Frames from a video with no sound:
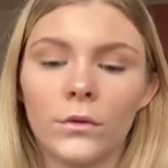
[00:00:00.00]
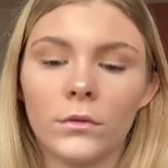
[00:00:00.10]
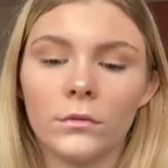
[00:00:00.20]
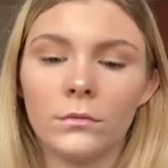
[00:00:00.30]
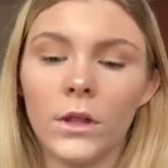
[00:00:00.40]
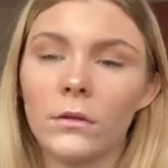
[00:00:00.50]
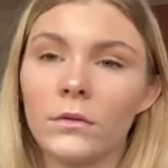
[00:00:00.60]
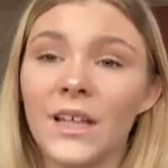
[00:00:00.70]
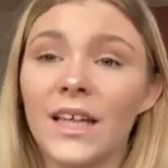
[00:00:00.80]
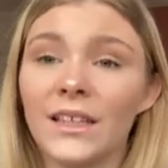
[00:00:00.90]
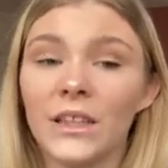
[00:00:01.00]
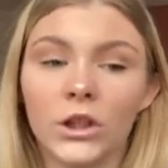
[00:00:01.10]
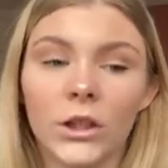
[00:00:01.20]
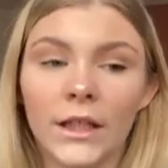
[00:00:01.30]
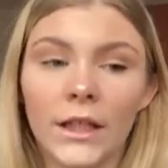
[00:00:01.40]
Yeah, that is
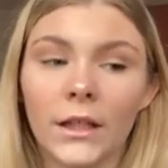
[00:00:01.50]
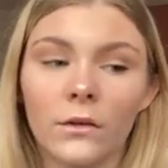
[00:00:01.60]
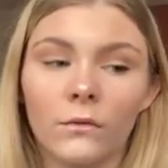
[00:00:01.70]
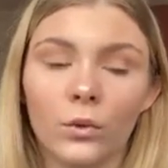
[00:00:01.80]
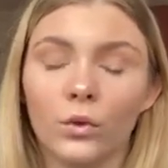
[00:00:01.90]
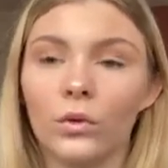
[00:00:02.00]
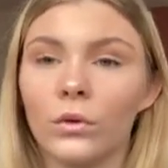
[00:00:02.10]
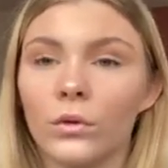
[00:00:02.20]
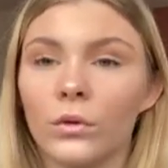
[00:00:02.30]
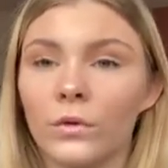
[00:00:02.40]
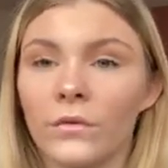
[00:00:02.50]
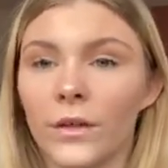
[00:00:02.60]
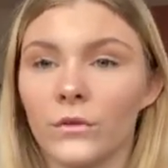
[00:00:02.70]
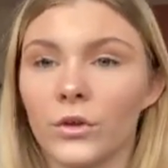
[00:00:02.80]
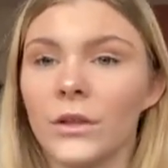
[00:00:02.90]
literally it for
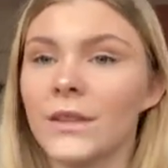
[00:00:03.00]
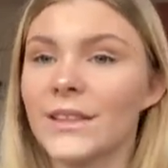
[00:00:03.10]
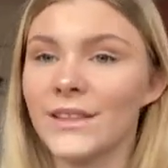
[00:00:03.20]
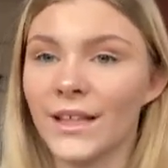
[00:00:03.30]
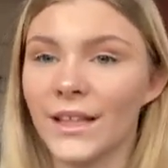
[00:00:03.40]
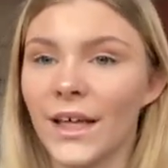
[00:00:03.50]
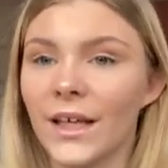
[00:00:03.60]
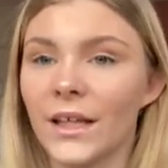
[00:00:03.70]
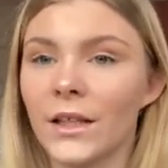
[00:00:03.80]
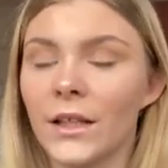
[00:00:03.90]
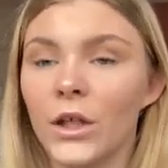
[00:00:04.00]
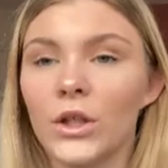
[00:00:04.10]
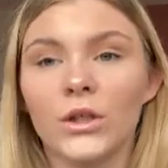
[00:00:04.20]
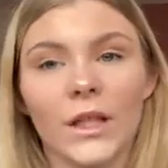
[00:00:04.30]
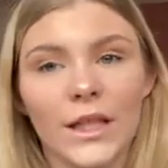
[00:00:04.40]
favourite skincare.
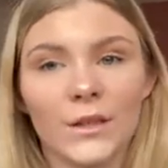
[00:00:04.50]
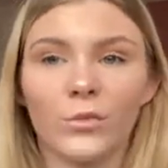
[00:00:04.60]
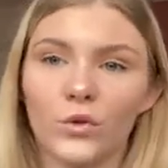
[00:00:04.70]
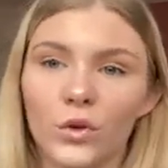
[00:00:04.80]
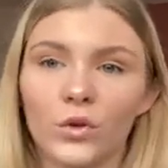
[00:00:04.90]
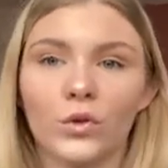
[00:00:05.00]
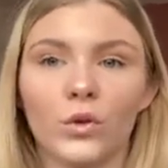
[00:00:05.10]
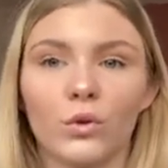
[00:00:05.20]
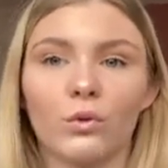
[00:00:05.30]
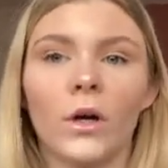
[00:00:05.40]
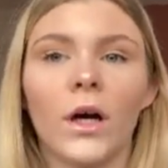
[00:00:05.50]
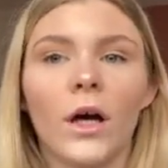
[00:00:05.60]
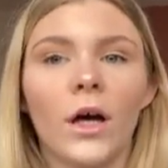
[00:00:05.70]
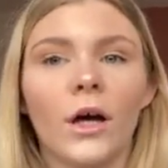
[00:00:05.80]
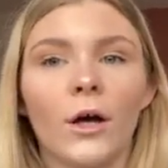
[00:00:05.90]
So let's move on to
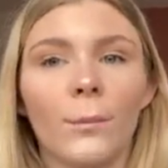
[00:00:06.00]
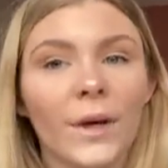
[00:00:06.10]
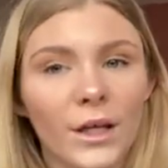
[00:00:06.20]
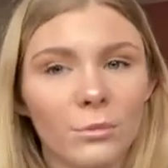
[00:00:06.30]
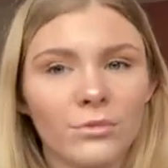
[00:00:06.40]
makeup.